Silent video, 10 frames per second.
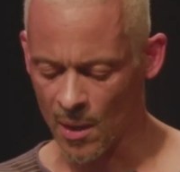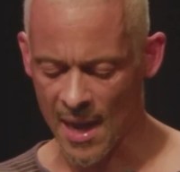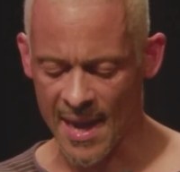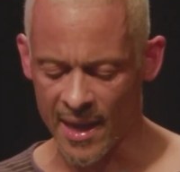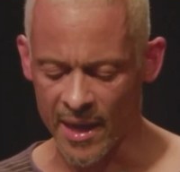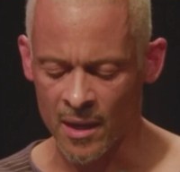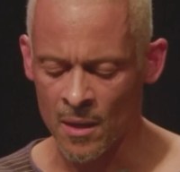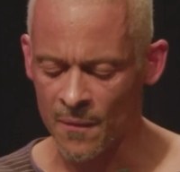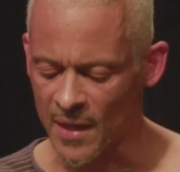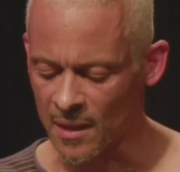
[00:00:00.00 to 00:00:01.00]
I
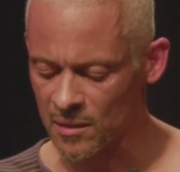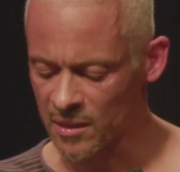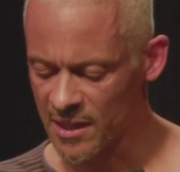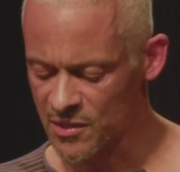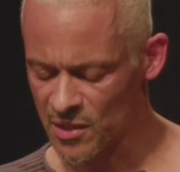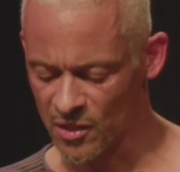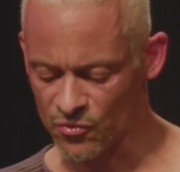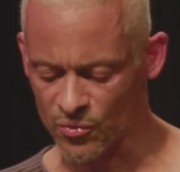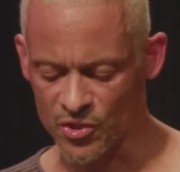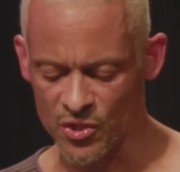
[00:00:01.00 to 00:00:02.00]
then at least
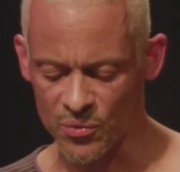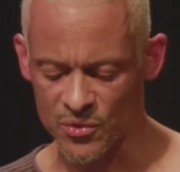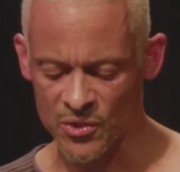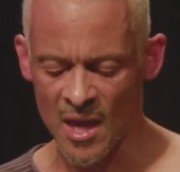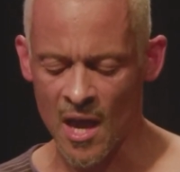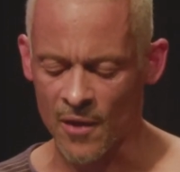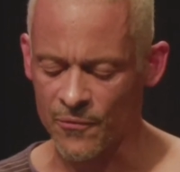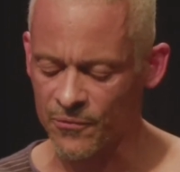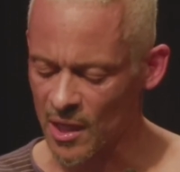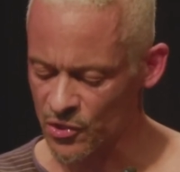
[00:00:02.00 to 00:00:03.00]
introduce a
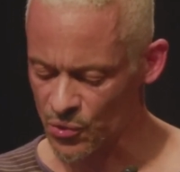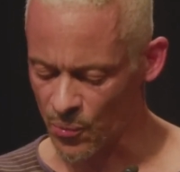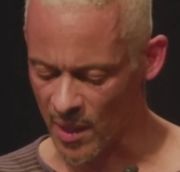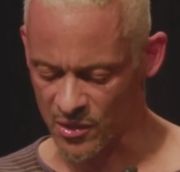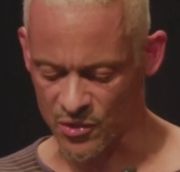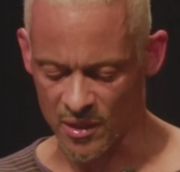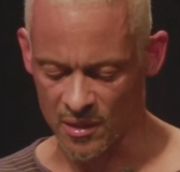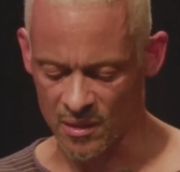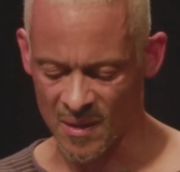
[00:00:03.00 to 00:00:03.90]
fluctuation,